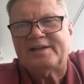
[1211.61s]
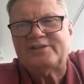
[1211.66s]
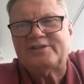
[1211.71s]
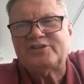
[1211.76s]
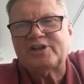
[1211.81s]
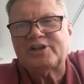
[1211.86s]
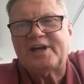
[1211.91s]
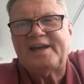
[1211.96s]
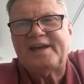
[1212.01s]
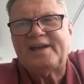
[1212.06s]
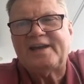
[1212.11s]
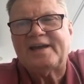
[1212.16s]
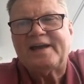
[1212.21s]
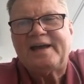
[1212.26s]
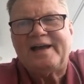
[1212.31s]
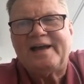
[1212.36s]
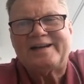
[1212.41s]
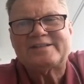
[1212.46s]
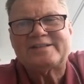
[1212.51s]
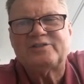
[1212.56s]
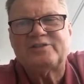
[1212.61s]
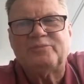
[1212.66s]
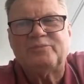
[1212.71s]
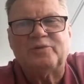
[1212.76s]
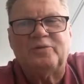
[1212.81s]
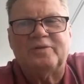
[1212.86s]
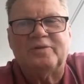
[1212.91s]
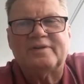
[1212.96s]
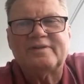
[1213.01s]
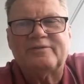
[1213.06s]
Jay
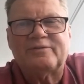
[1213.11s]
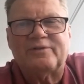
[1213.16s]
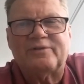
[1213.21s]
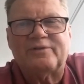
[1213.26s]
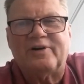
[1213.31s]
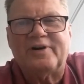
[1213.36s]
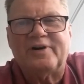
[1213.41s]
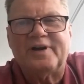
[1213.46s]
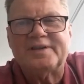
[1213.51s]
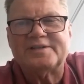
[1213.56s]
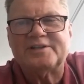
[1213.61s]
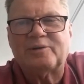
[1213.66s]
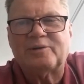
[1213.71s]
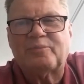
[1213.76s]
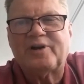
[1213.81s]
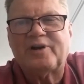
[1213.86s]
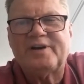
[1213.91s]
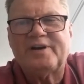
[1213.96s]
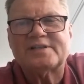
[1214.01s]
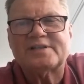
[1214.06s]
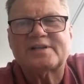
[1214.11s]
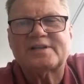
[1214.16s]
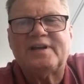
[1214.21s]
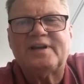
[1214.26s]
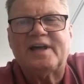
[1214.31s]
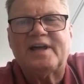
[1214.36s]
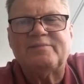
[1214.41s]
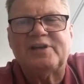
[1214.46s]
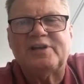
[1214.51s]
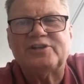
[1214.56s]
Huxtable rides, an apprentice
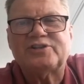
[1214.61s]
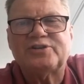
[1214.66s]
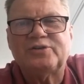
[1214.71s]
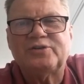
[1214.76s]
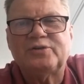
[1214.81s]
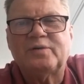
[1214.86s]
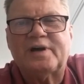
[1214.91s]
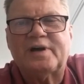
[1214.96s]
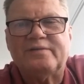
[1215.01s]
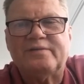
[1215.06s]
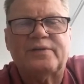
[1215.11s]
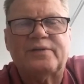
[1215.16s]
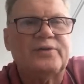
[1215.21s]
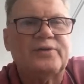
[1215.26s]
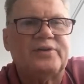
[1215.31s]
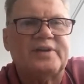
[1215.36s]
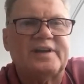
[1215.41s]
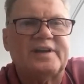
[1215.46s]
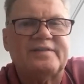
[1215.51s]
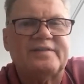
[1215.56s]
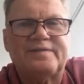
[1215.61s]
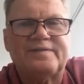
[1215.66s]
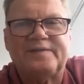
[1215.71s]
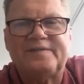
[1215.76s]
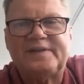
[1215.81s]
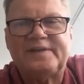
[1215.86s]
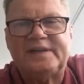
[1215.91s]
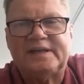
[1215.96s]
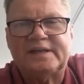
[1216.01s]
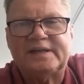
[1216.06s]
claiming 2 over 13.50.